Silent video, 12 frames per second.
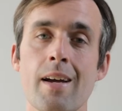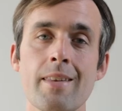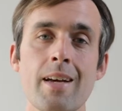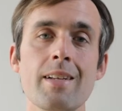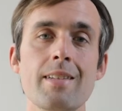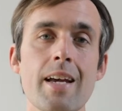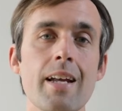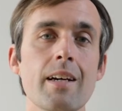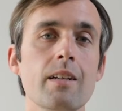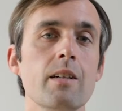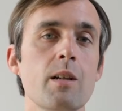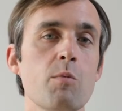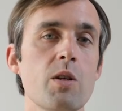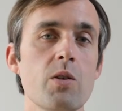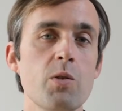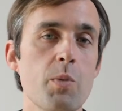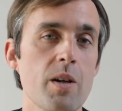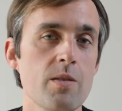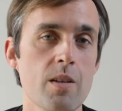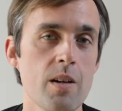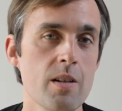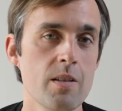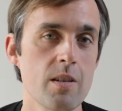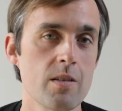and that data can be used by
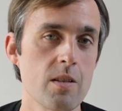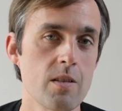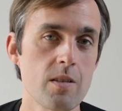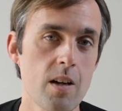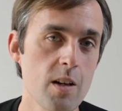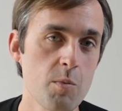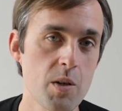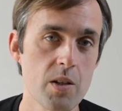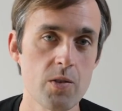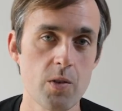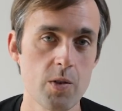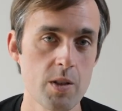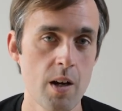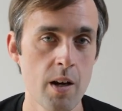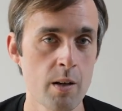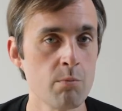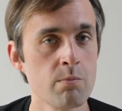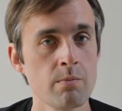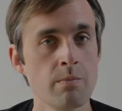scientists to study bees over time.